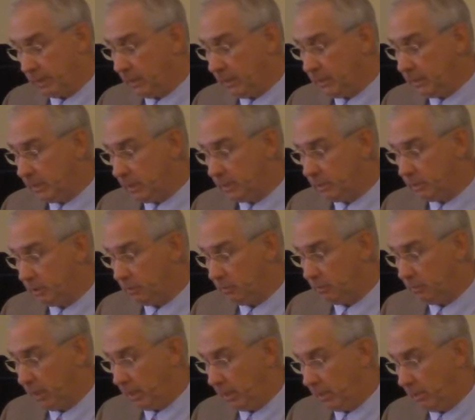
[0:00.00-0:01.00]
And he says so
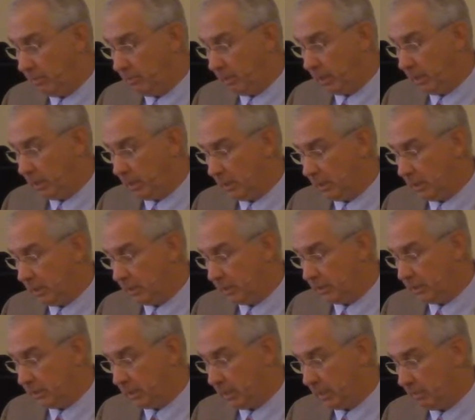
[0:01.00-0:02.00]
right in
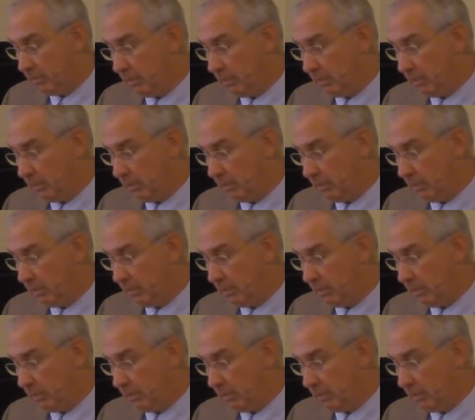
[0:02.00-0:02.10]
his,